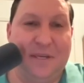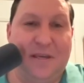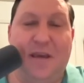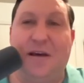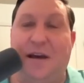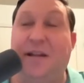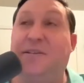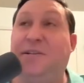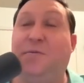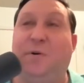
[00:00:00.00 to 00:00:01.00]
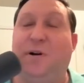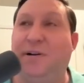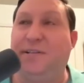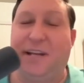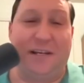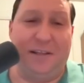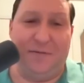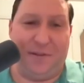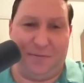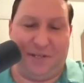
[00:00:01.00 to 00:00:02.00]
Yeah, and it still worked. And I
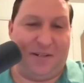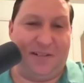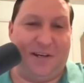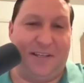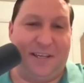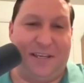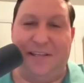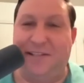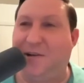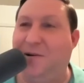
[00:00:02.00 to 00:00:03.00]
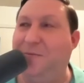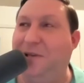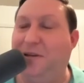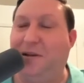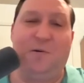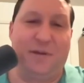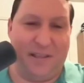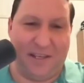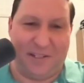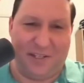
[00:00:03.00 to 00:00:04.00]
live in Kentucky, so I'm like, okay,
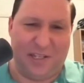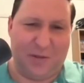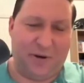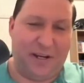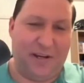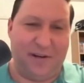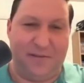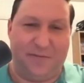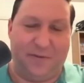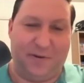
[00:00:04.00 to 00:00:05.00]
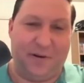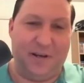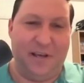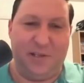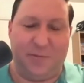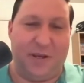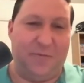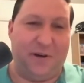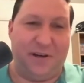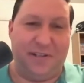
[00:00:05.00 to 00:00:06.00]
that's just a sprayer for spraying
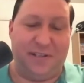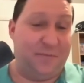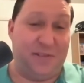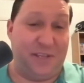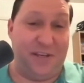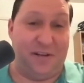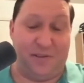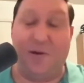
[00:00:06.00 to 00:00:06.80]
bugs and mosquitoes.